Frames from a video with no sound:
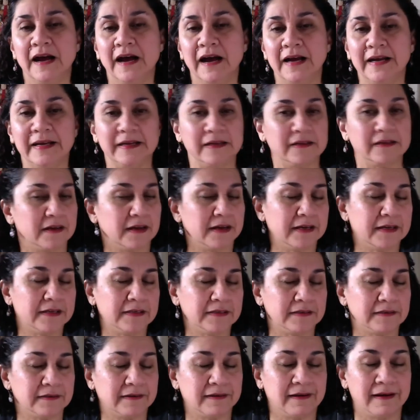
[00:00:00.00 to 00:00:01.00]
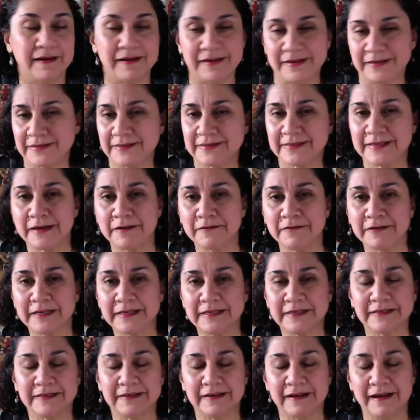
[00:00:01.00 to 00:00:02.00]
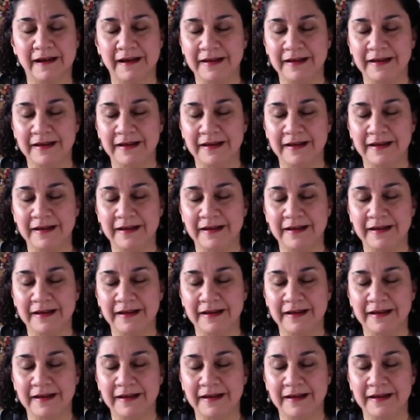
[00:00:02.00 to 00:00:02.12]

I cut it, I sewed it,